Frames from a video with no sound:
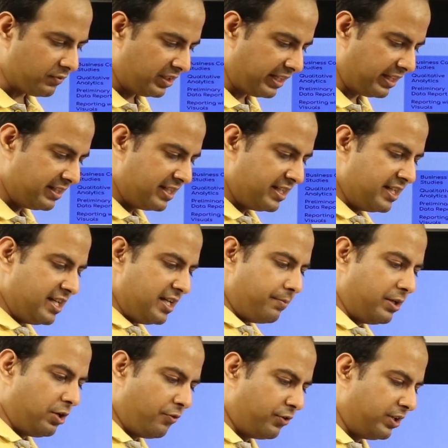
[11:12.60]
Okay,
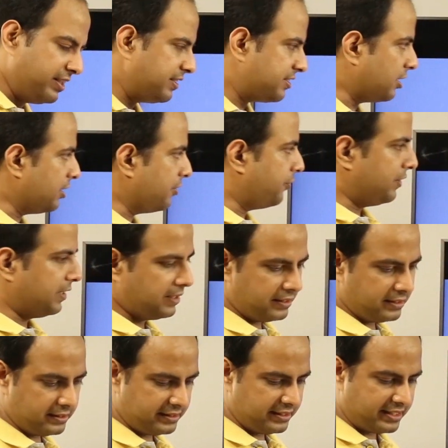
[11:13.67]
but hopefully this sort of uh,
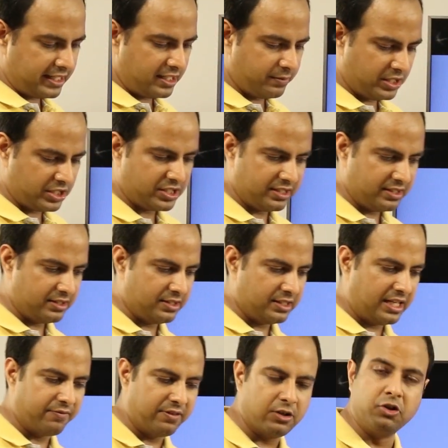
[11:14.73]
uh this animation
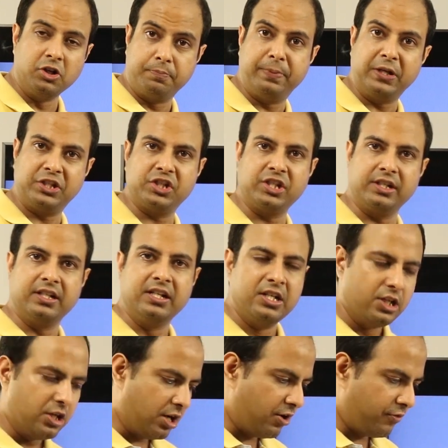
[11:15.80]
gave a good picture
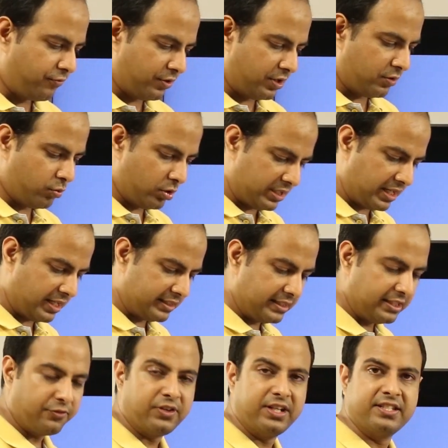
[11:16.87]
of uh, what are the
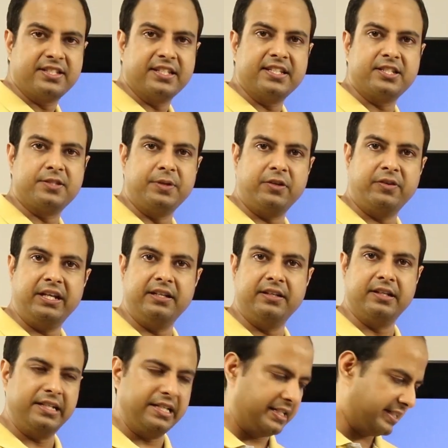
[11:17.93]
differences between
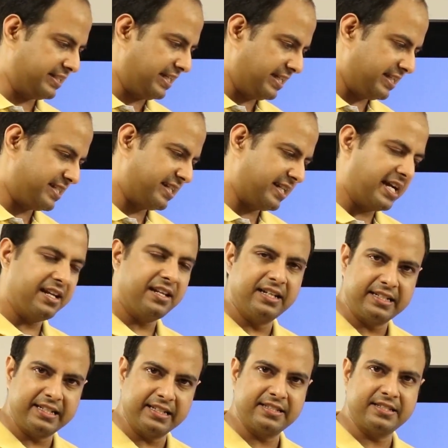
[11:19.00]
data science, data
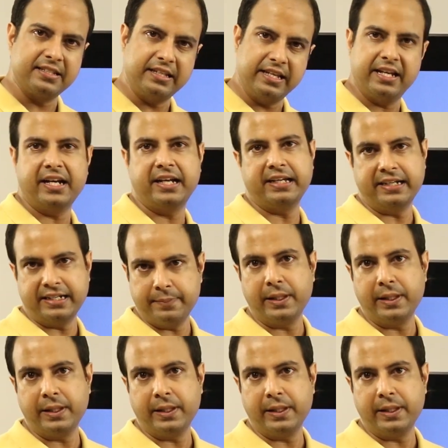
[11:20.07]
analytics, AI, and